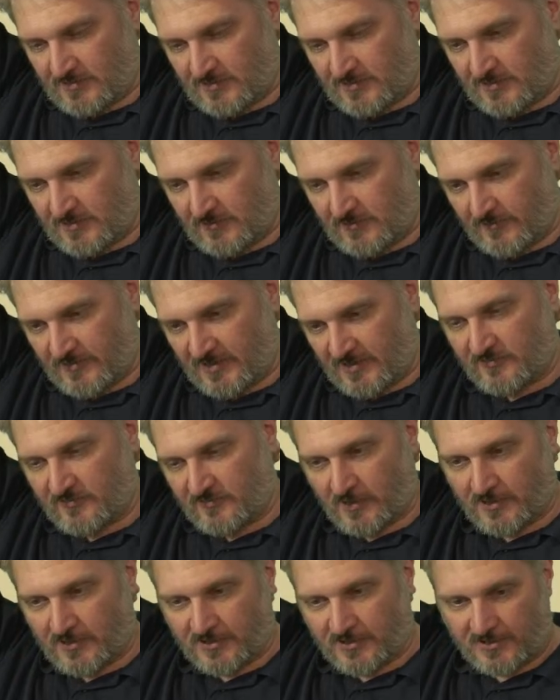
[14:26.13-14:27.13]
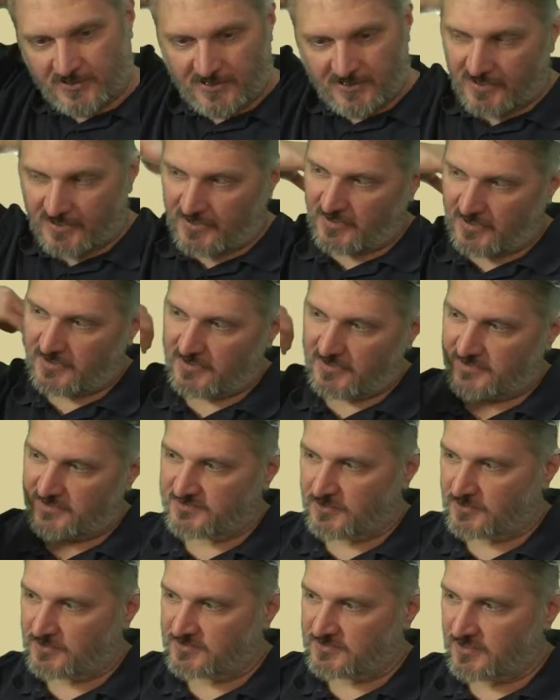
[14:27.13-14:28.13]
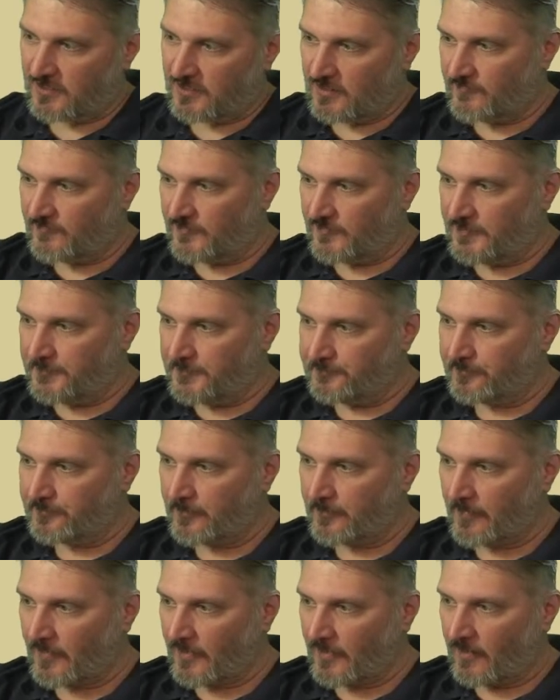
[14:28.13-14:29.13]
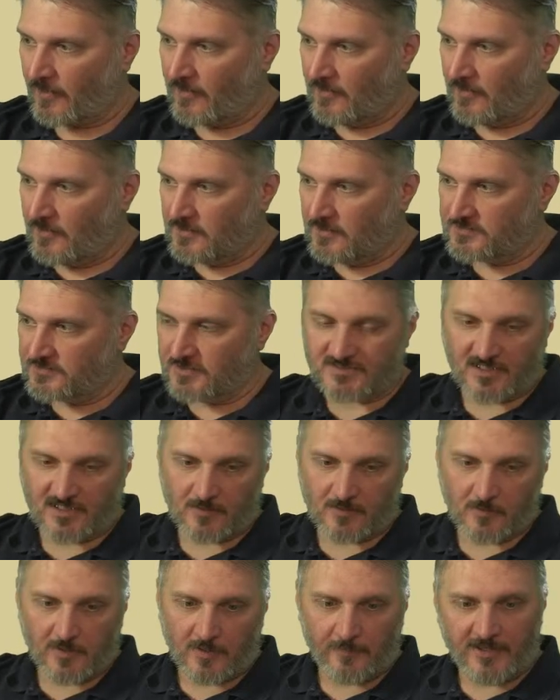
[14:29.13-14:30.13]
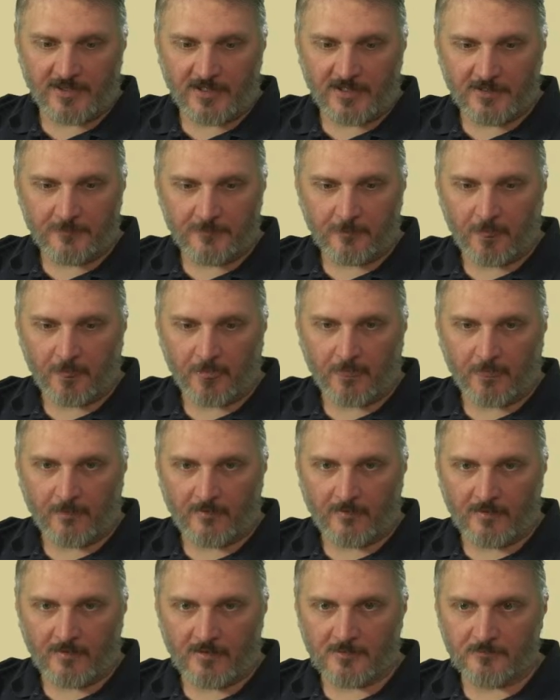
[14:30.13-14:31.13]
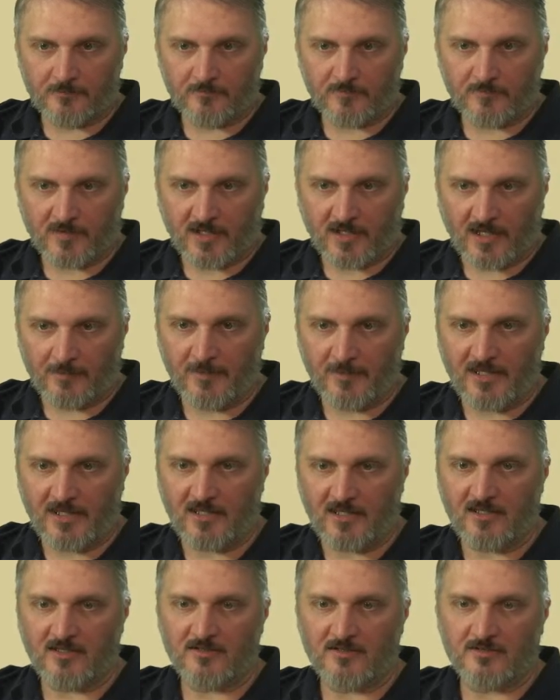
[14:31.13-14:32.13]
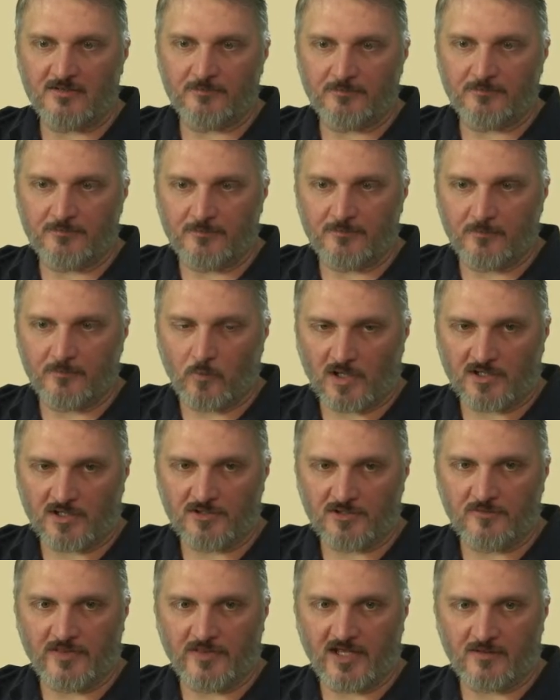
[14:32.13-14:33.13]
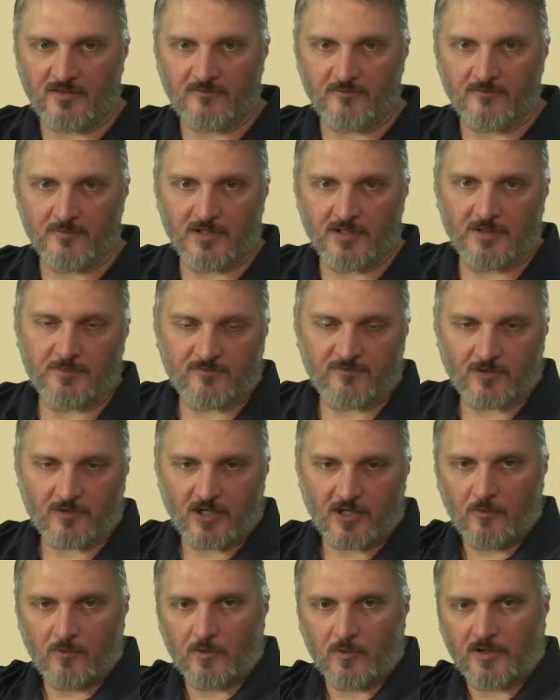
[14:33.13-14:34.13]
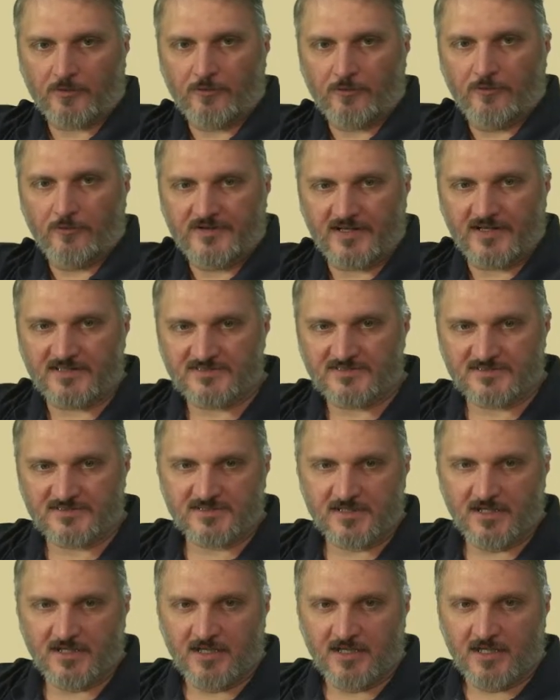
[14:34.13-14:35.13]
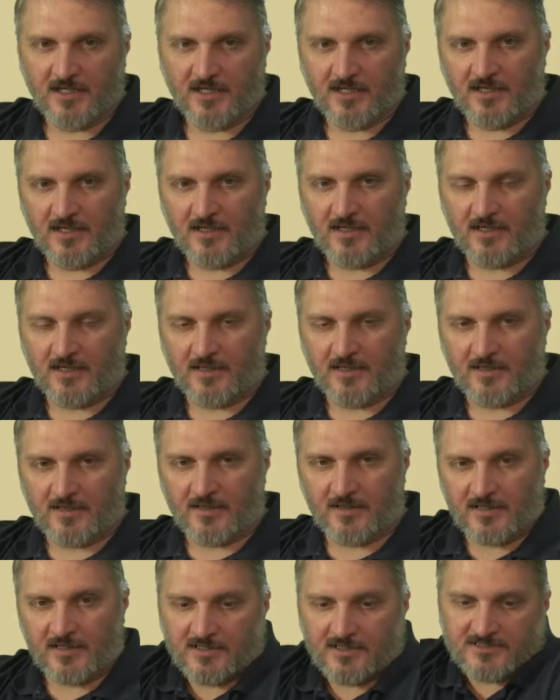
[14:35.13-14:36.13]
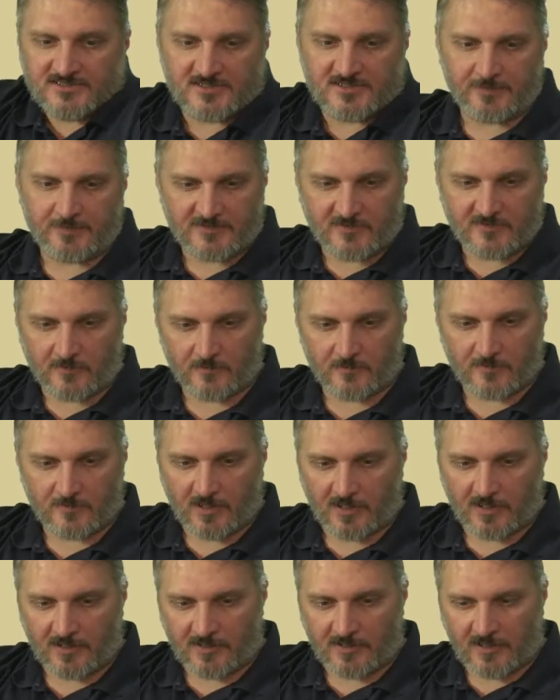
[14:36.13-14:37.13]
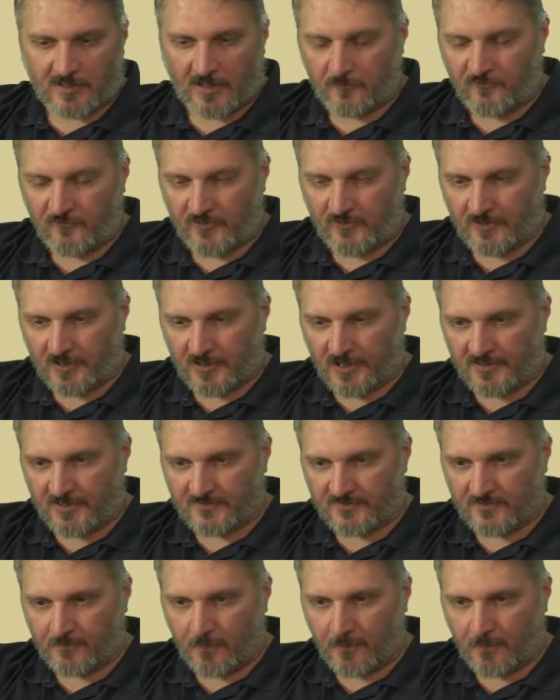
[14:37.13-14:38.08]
you know, the test runner, and it just hooks it all up for you. That's kind of what I'm thinking. I may want to do that before I work through the tests. Just depends on how I'm feeling, I guess.